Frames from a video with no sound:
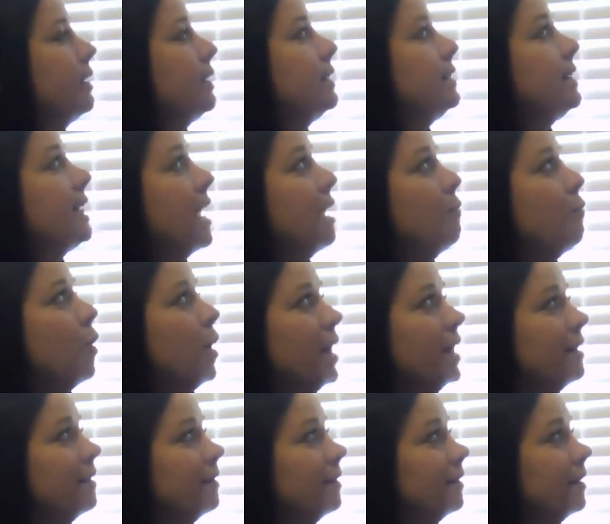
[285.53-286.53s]
Day
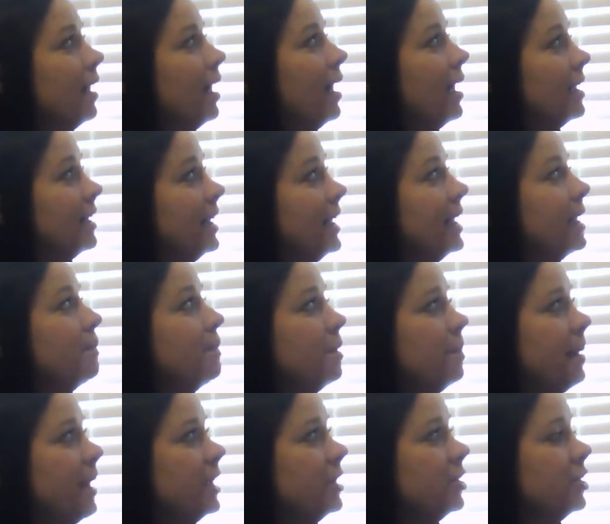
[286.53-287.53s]
one, I can be
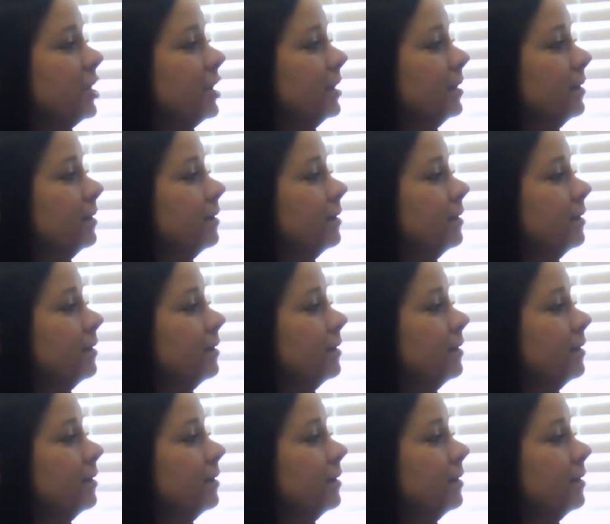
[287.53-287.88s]
patient.